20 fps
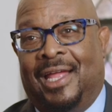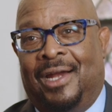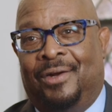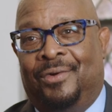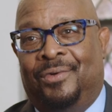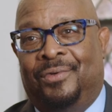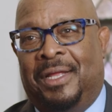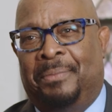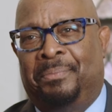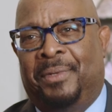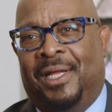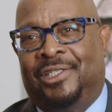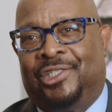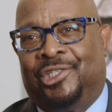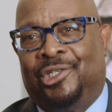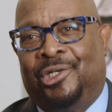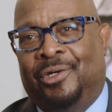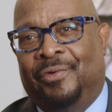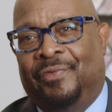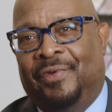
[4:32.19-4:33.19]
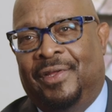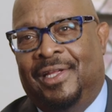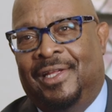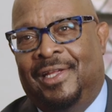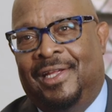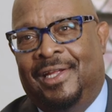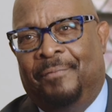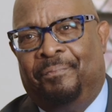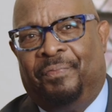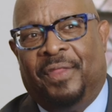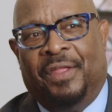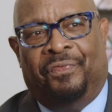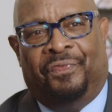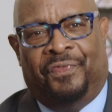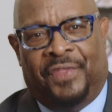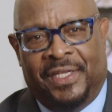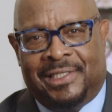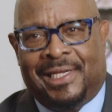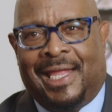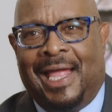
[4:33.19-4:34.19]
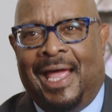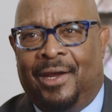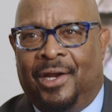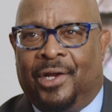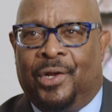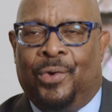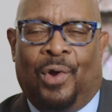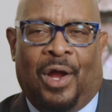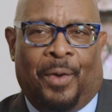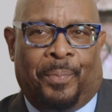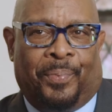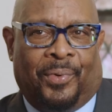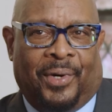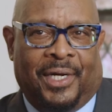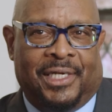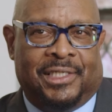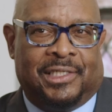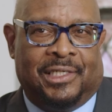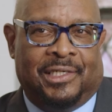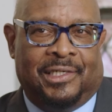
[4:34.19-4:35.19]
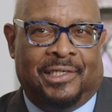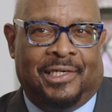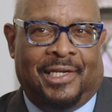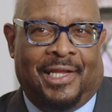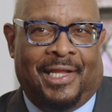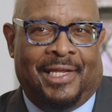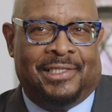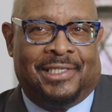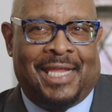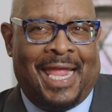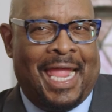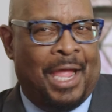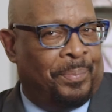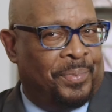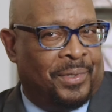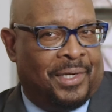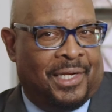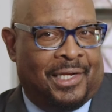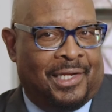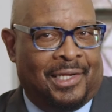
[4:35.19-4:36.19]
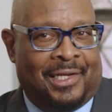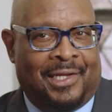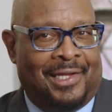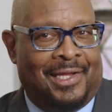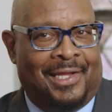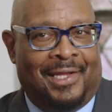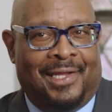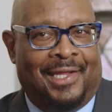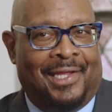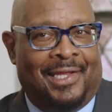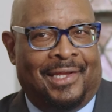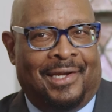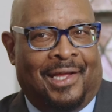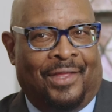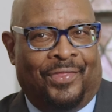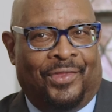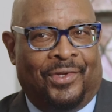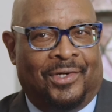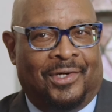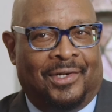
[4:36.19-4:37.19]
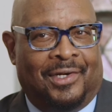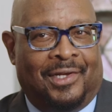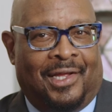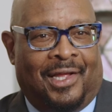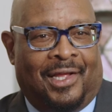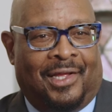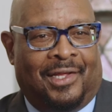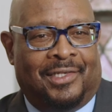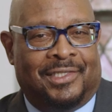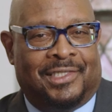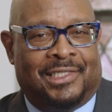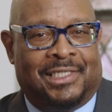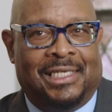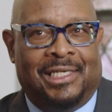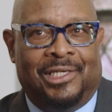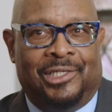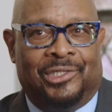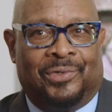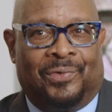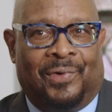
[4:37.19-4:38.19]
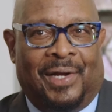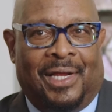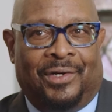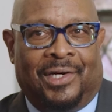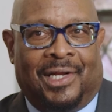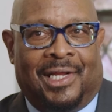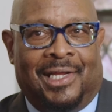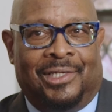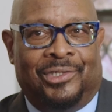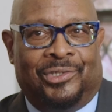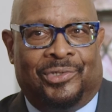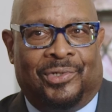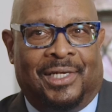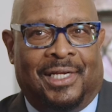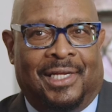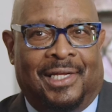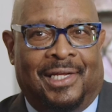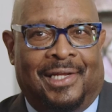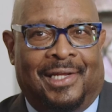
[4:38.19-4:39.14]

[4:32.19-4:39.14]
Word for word: I am not sure if, if, this kind of cooperation is happening in other uh, cities around the country,